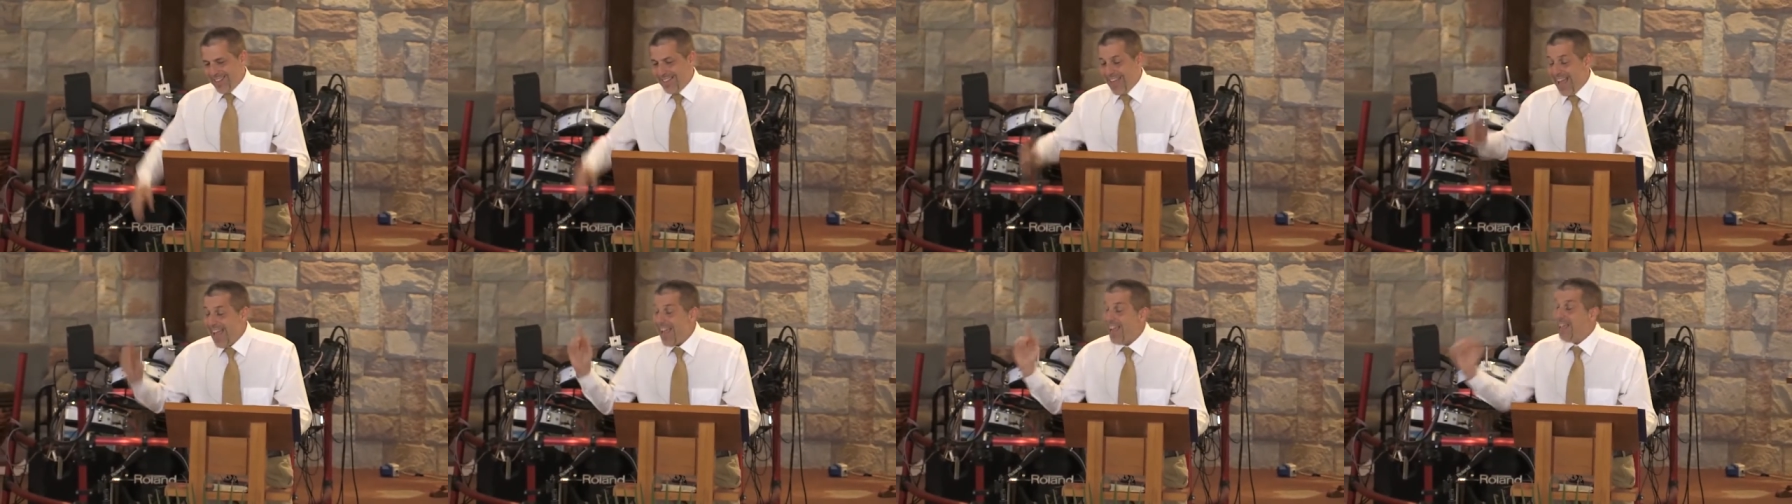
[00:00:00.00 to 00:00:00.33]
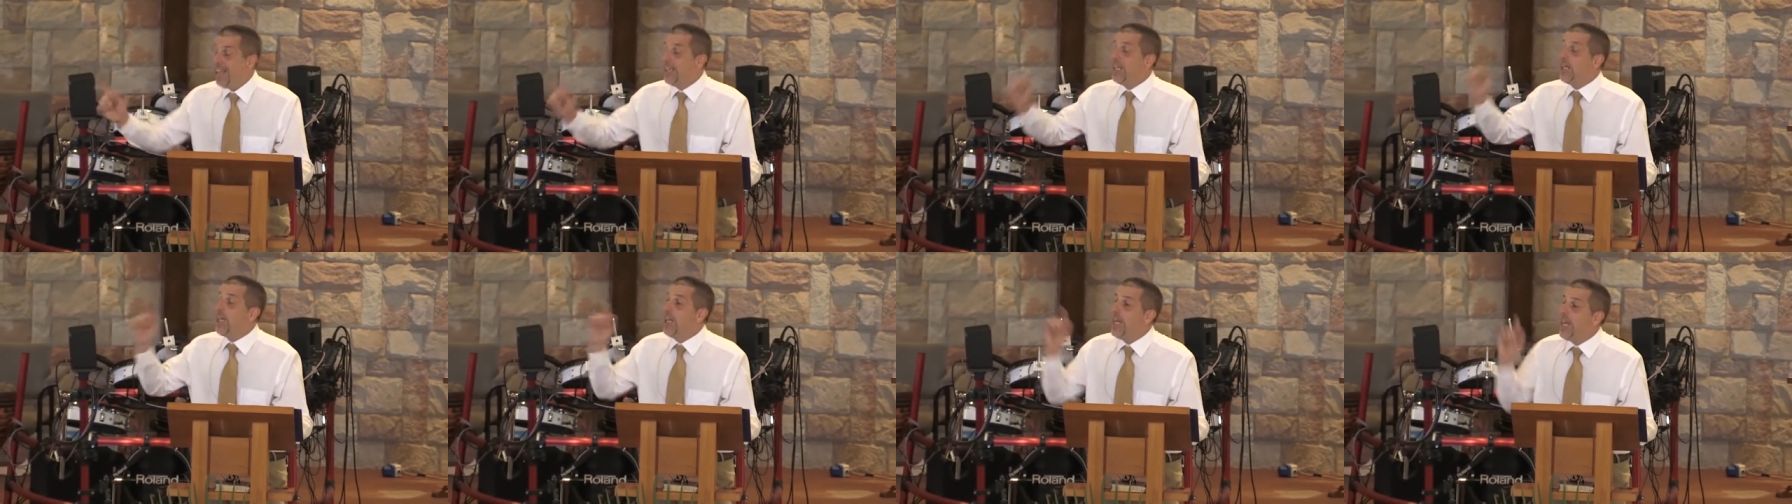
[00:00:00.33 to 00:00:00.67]

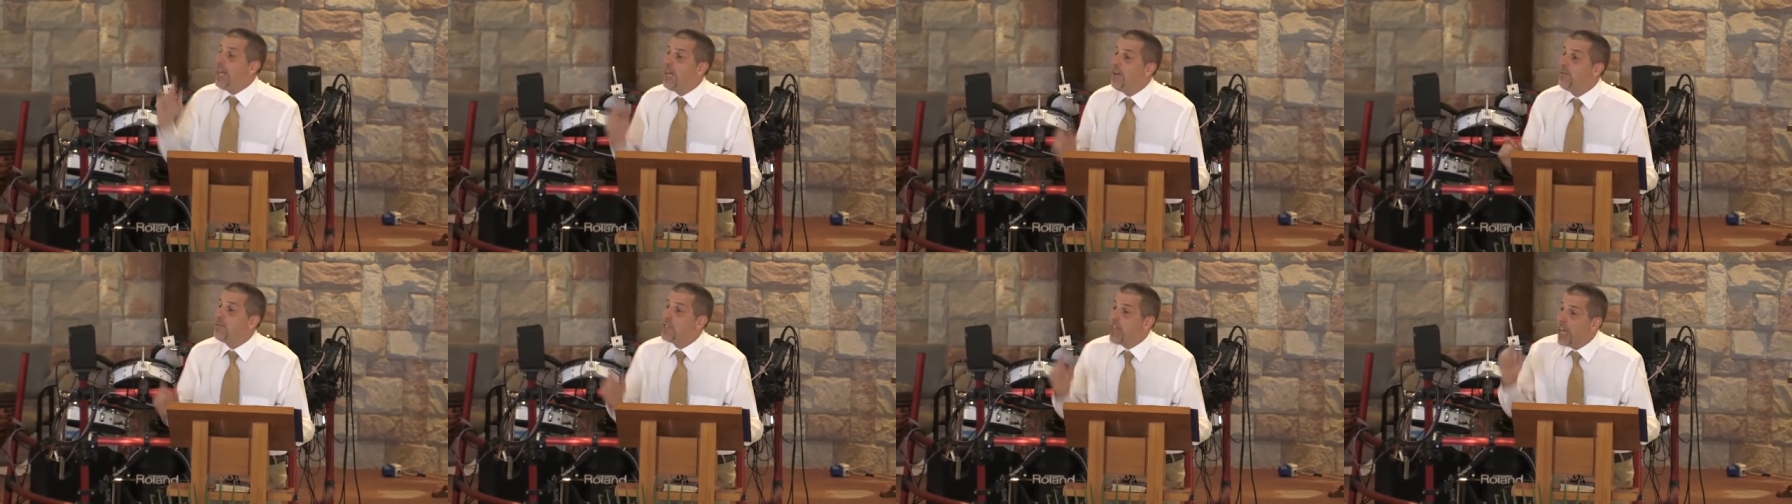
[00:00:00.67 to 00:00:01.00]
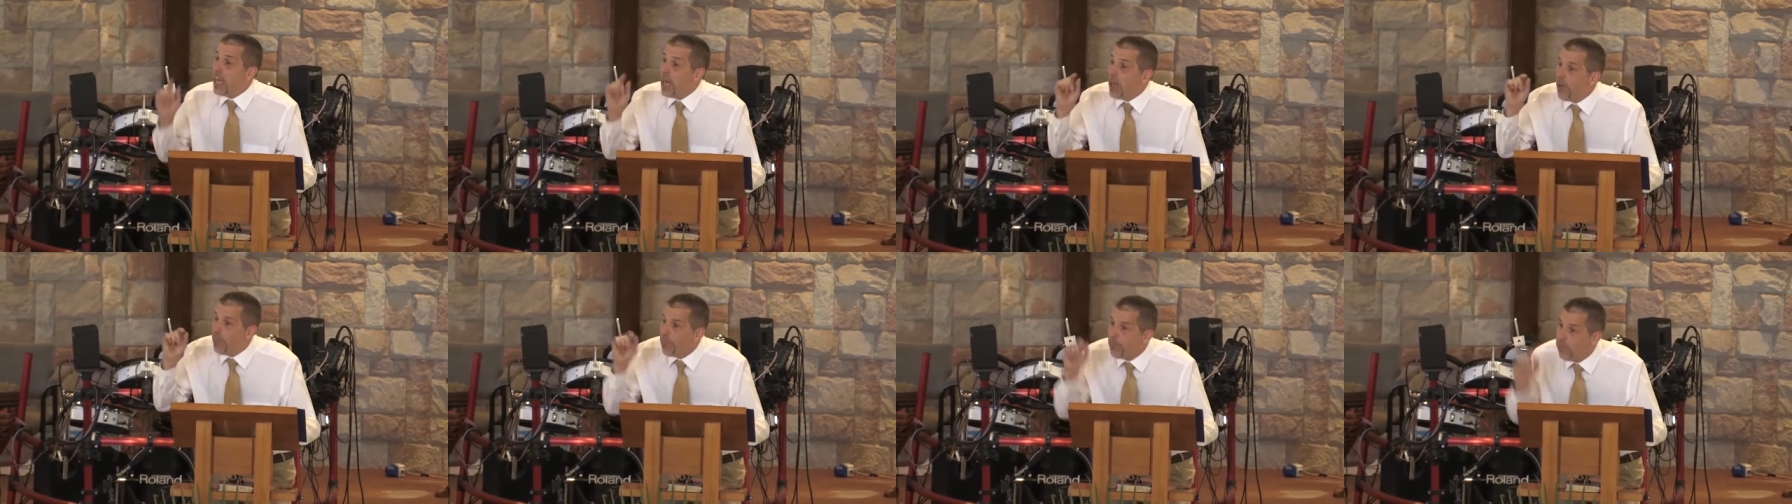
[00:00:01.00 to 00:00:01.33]
They lived
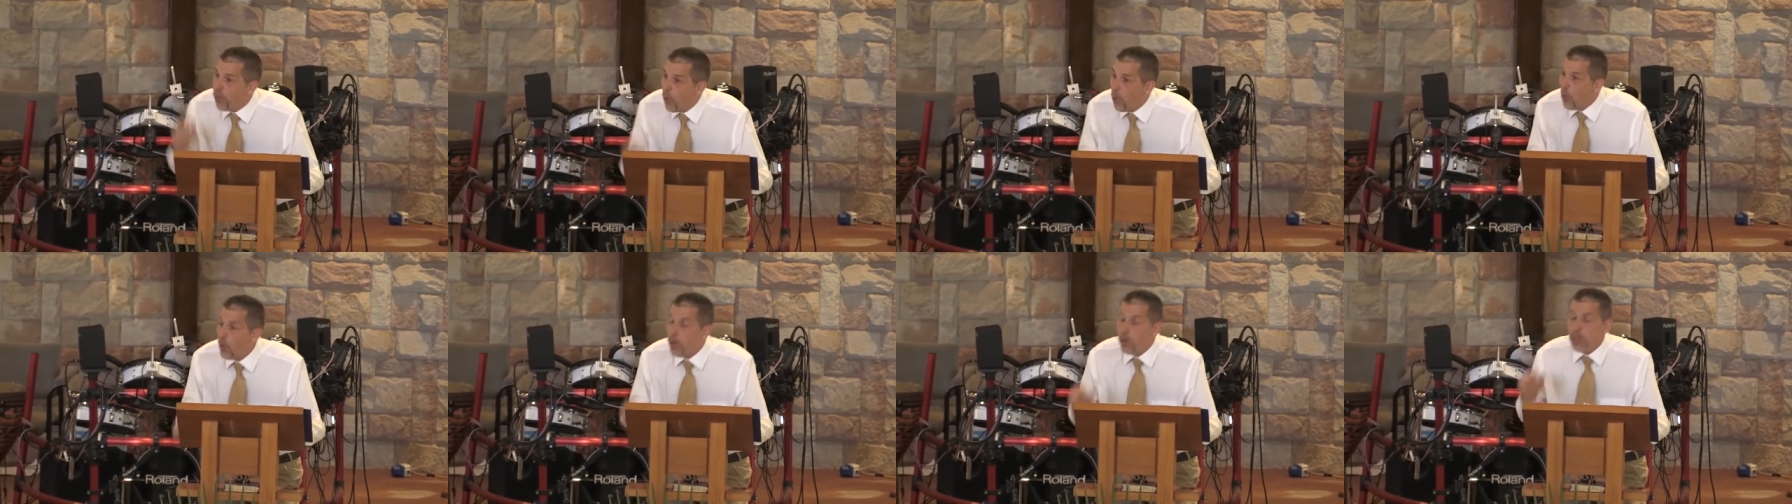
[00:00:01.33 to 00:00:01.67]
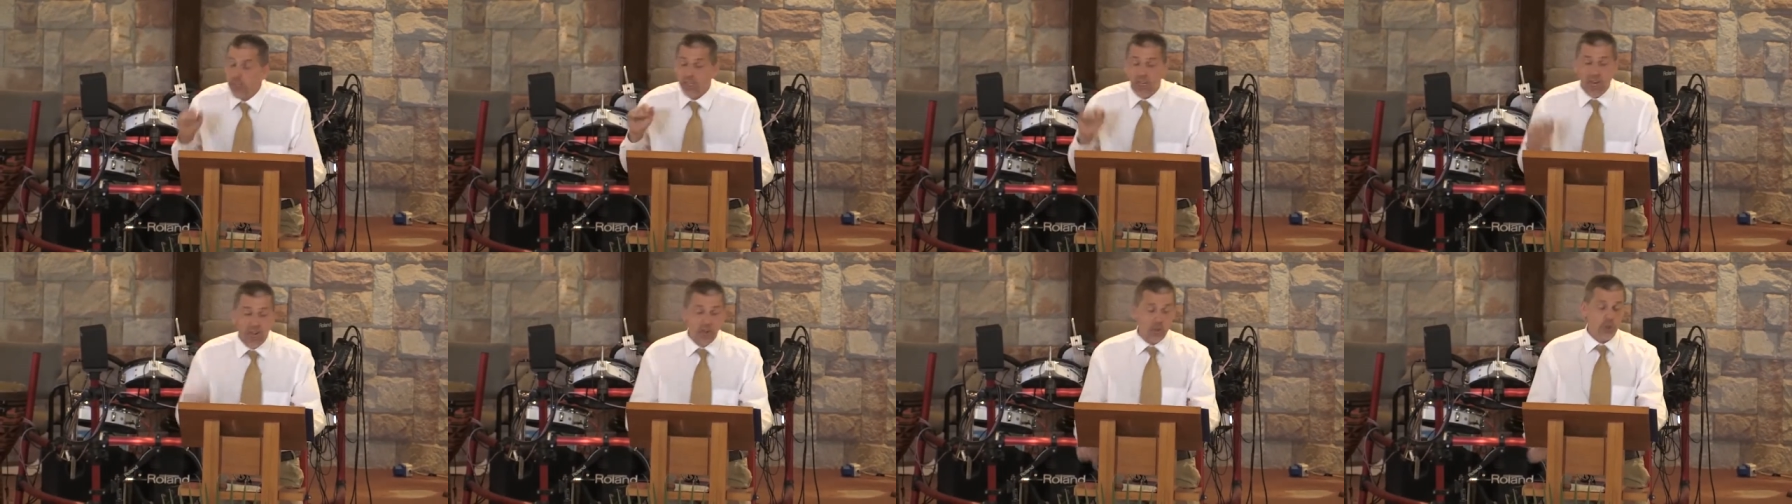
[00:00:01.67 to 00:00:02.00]
in a
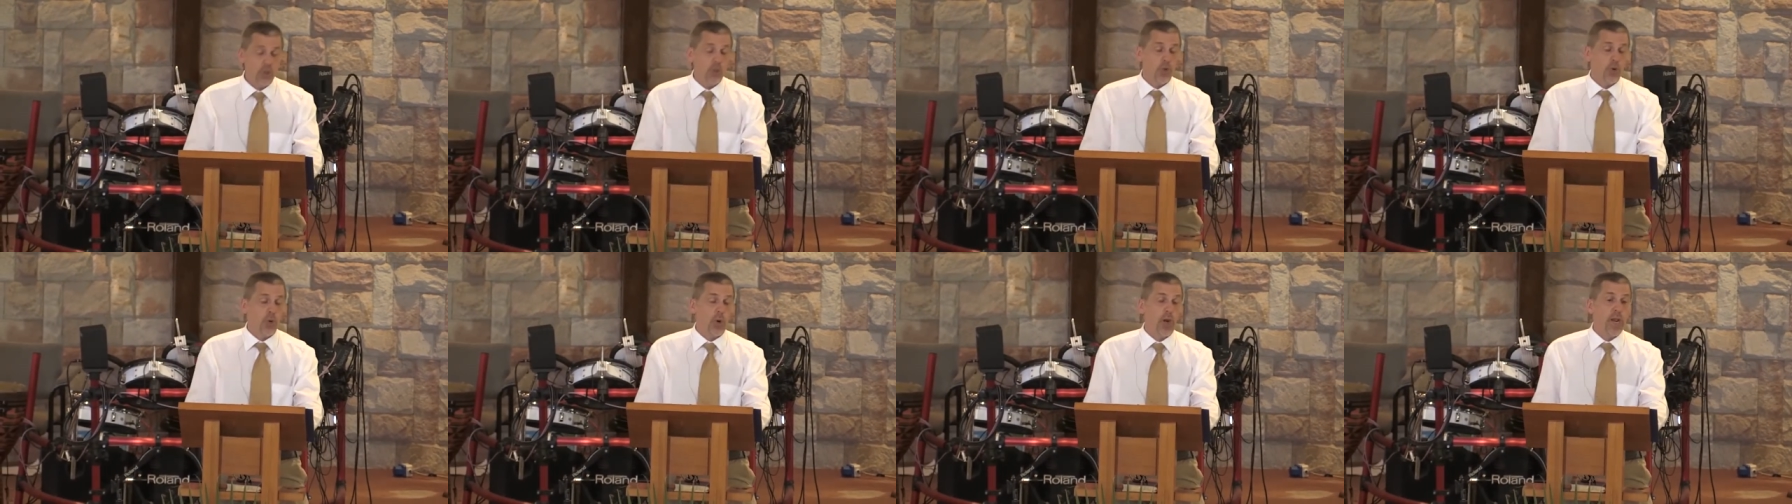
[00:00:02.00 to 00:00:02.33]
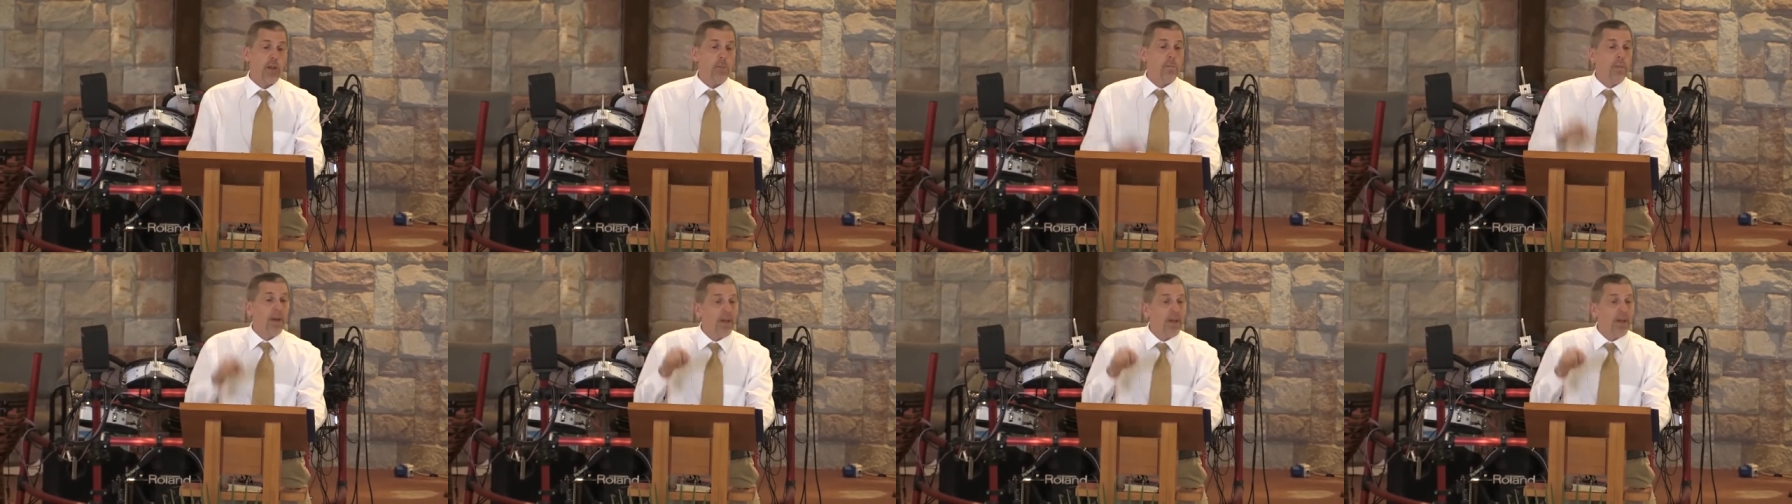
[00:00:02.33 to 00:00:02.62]
foreign country,